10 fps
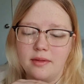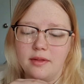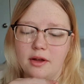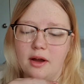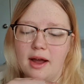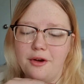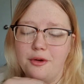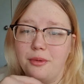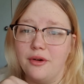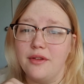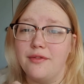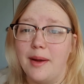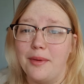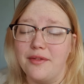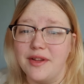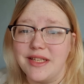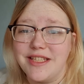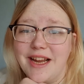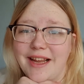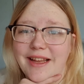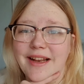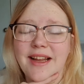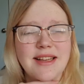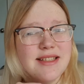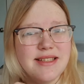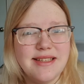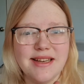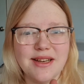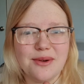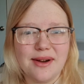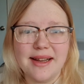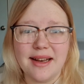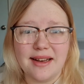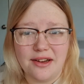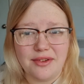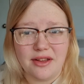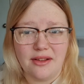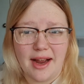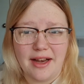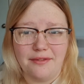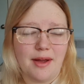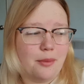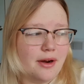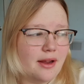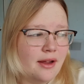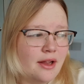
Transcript: The guy who brought the fabric for this jacket didn't quite get enough of the lining fabric.